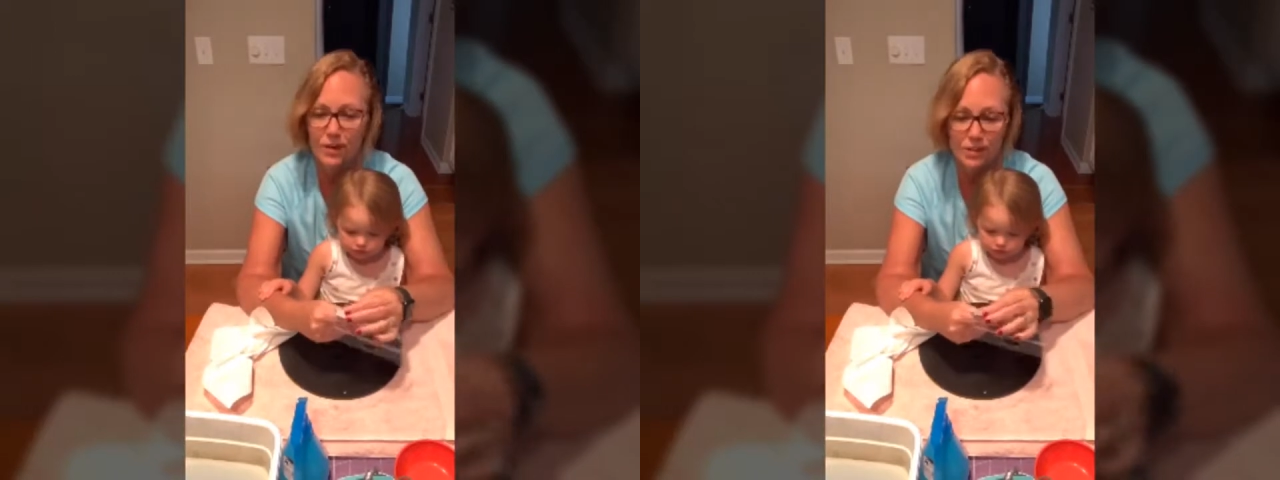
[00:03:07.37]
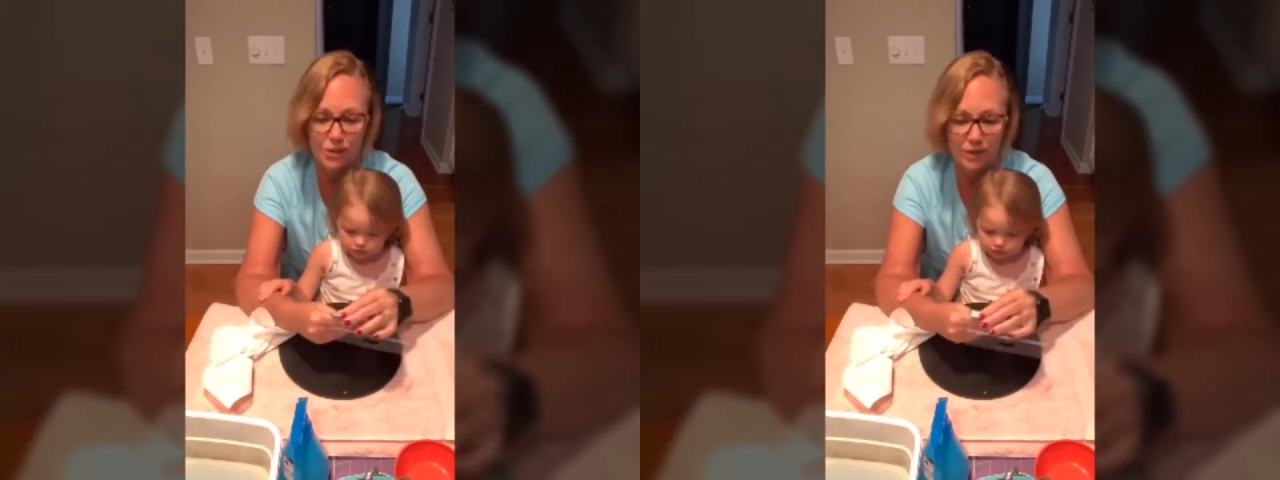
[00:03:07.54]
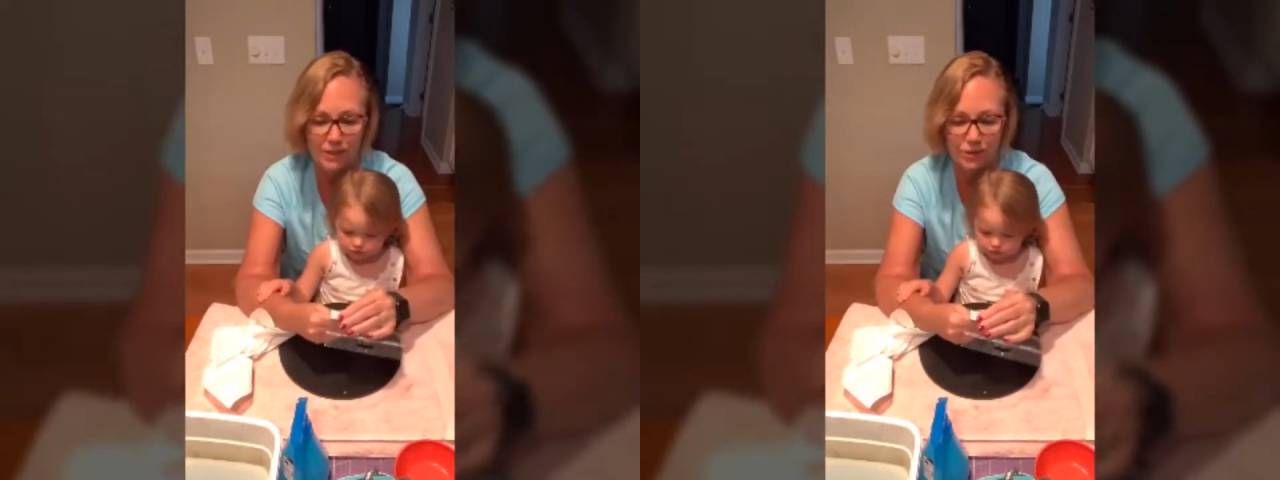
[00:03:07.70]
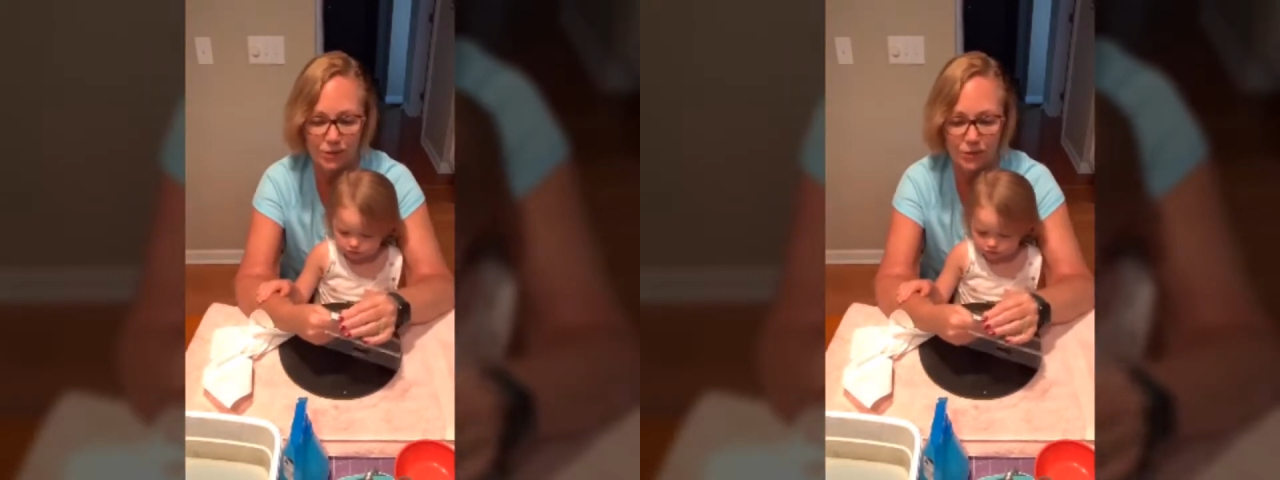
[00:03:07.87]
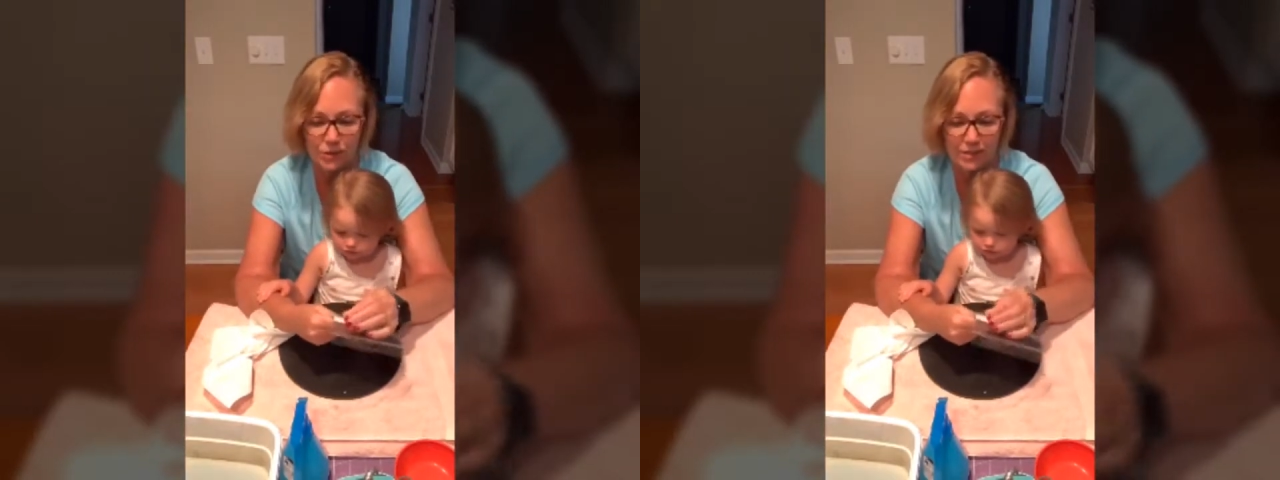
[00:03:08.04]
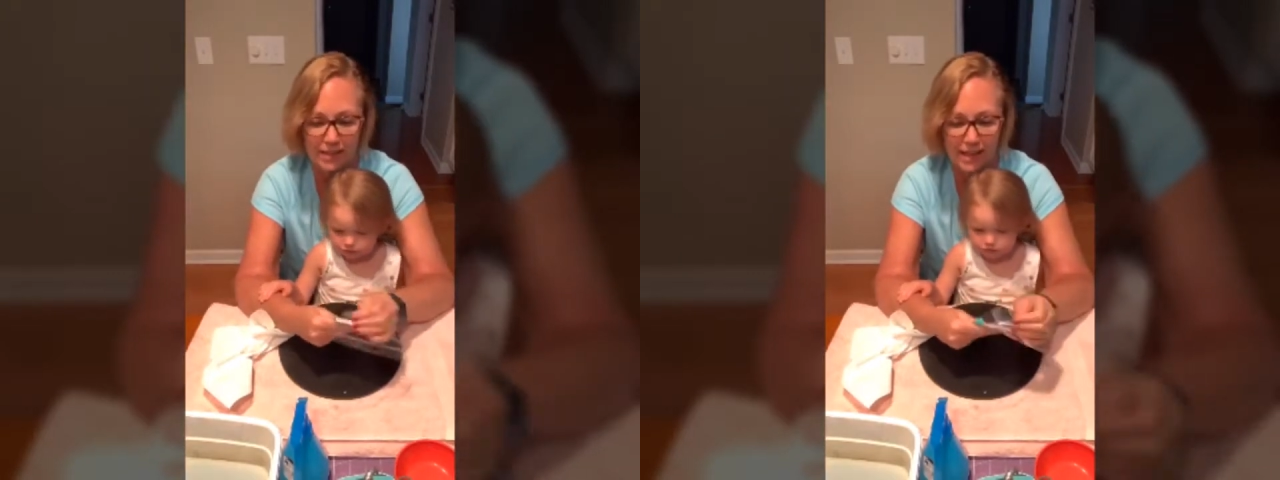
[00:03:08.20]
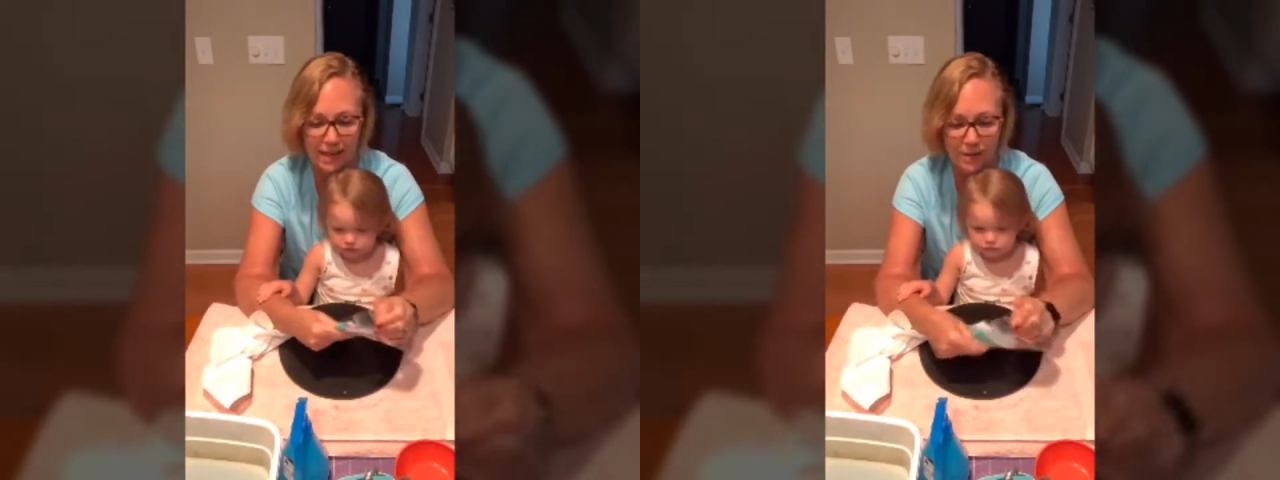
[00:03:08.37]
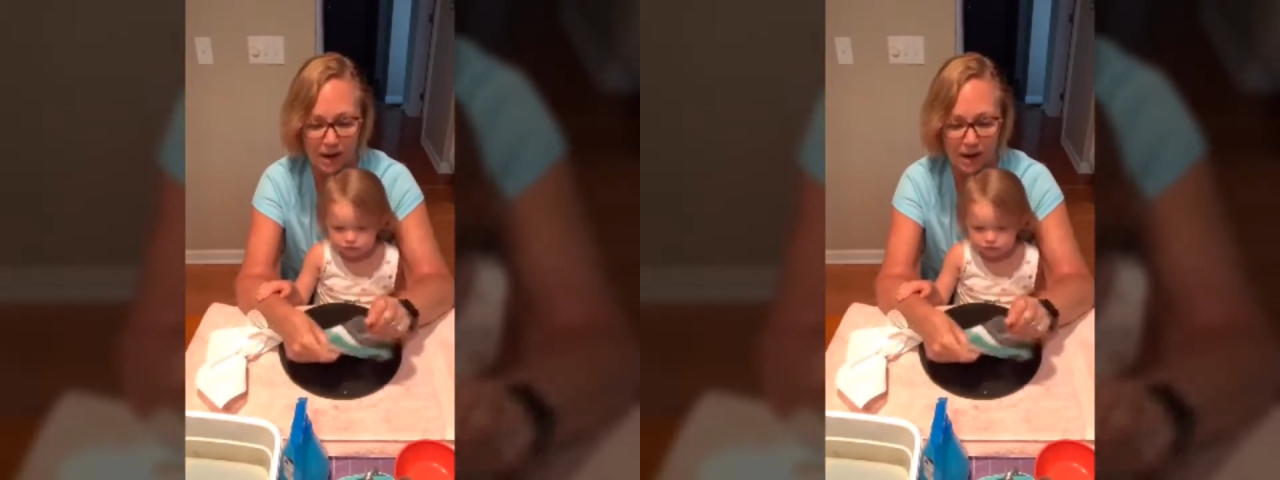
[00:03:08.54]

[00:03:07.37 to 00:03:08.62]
our transfers that